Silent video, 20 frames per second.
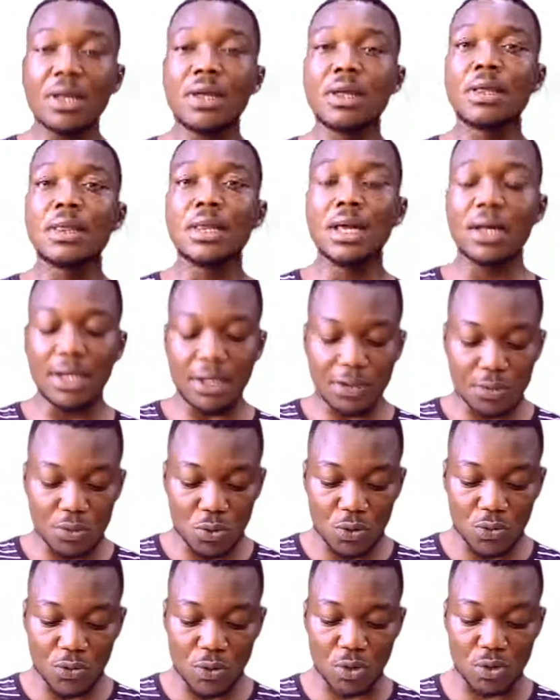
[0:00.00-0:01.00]
Now let's
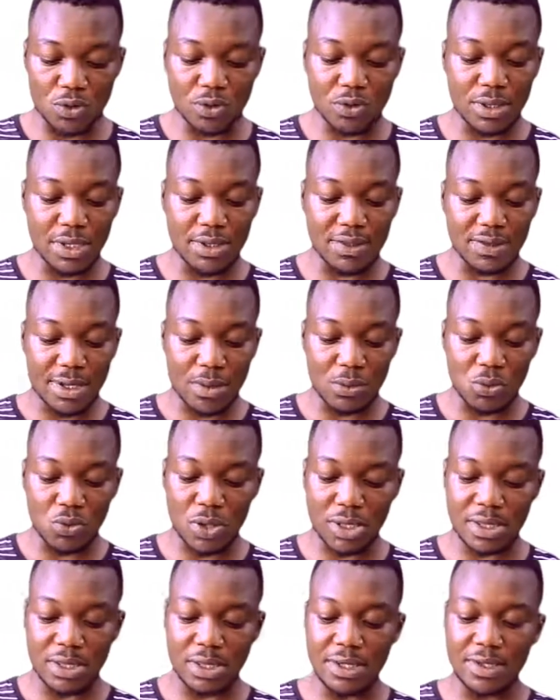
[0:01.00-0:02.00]
move on to the same
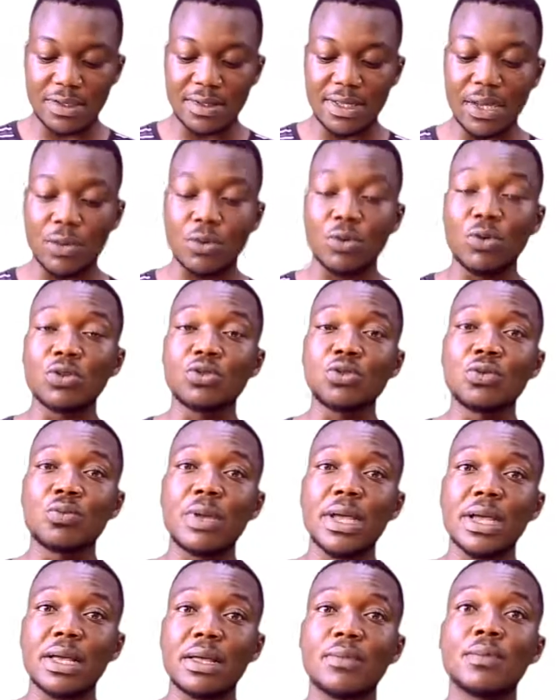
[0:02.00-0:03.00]
question. This time we want to
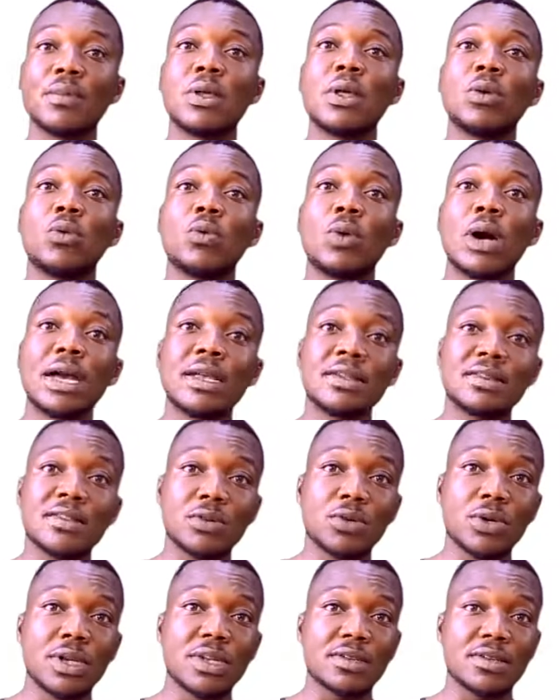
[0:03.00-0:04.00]
make y
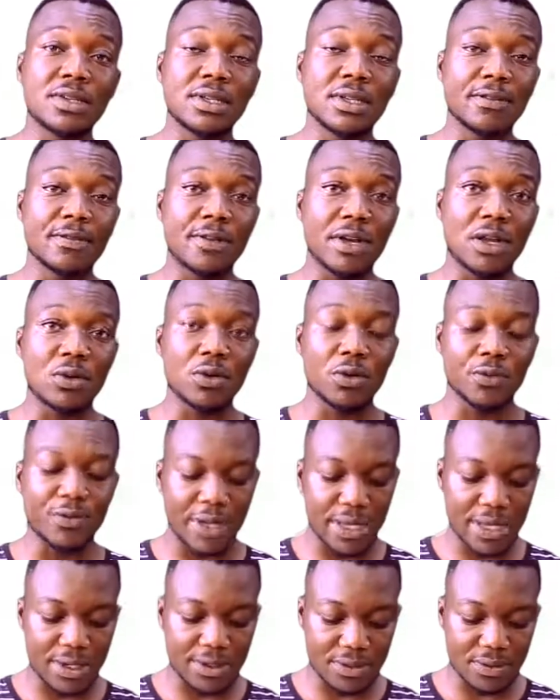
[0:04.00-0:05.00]
0 and see the value of
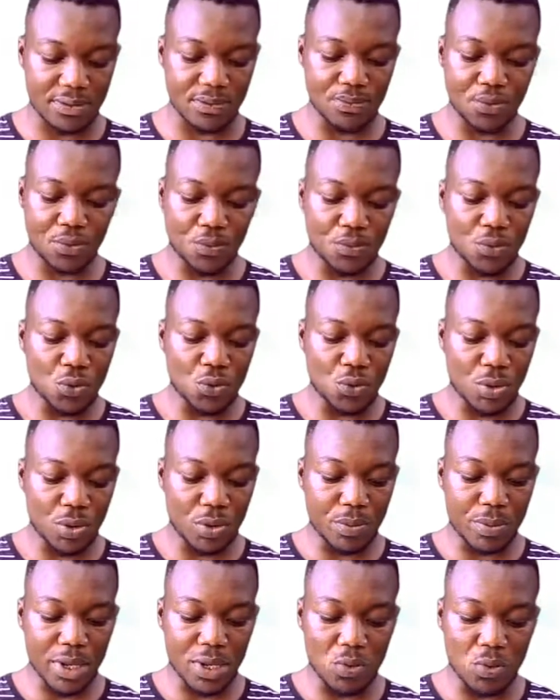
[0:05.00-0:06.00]
x. When we
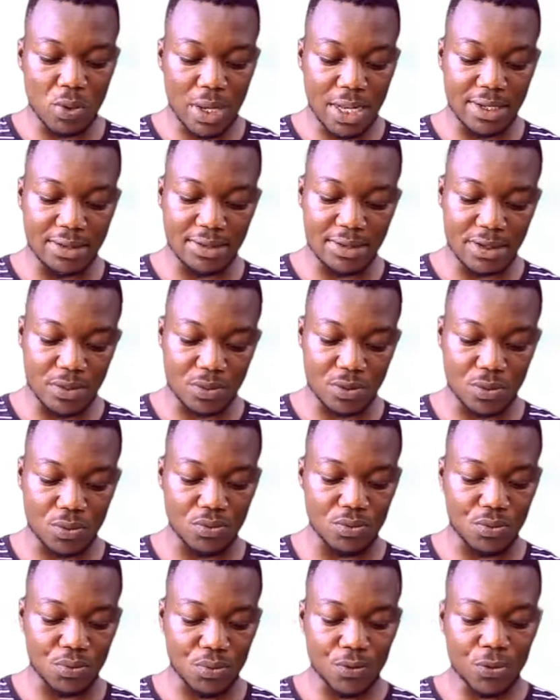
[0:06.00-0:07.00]
make y
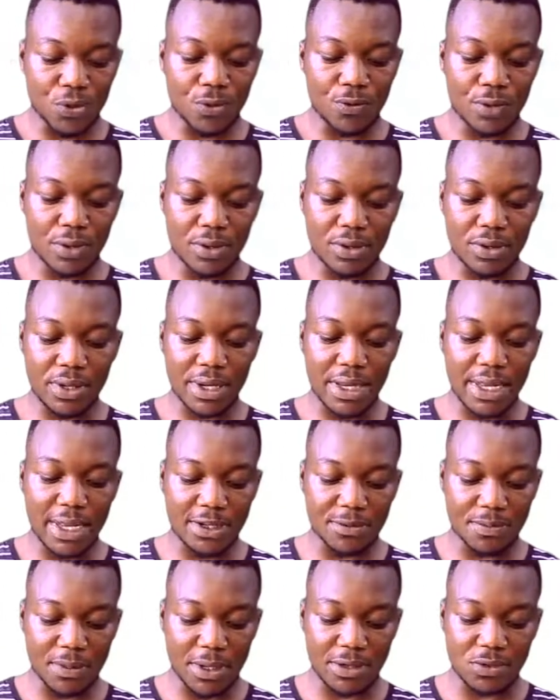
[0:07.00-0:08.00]
0, for
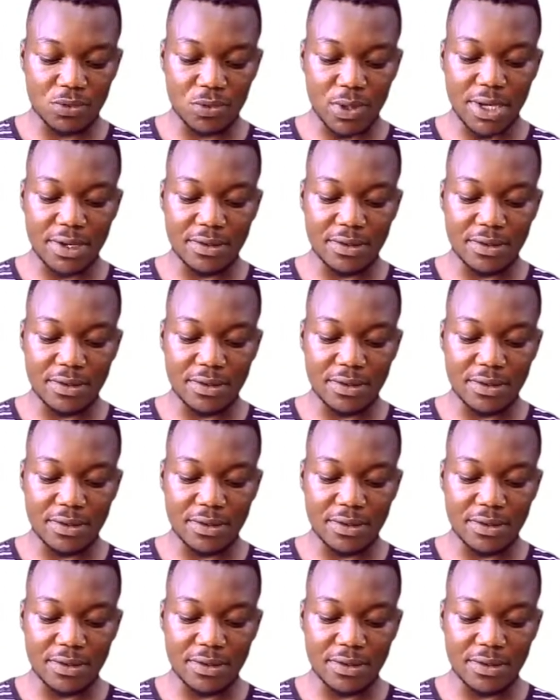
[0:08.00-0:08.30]
3x plus y